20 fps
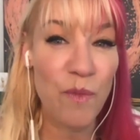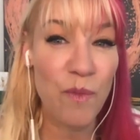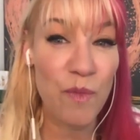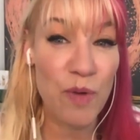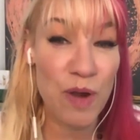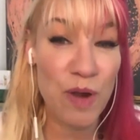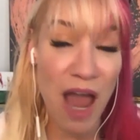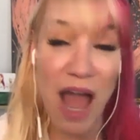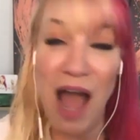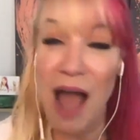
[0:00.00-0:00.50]

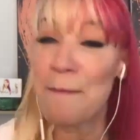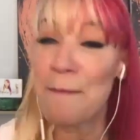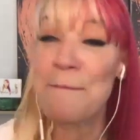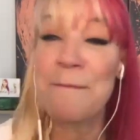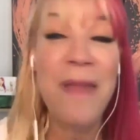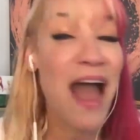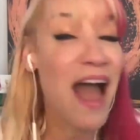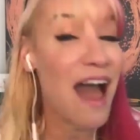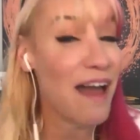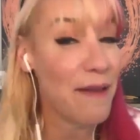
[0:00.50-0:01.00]
not
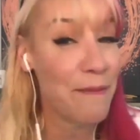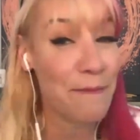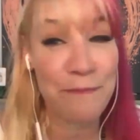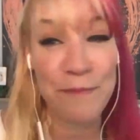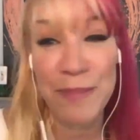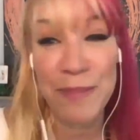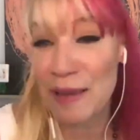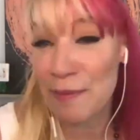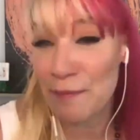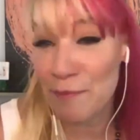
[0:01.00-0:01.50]

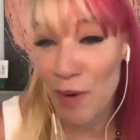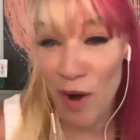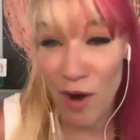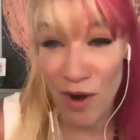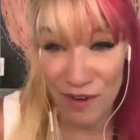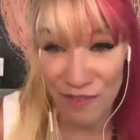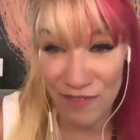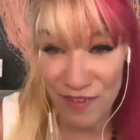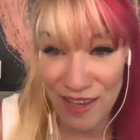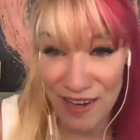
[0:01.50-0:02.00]
being part
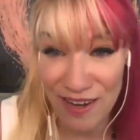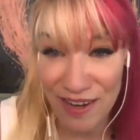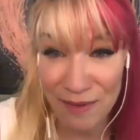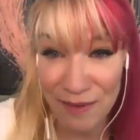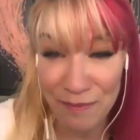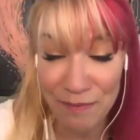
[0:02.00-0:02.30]
of it,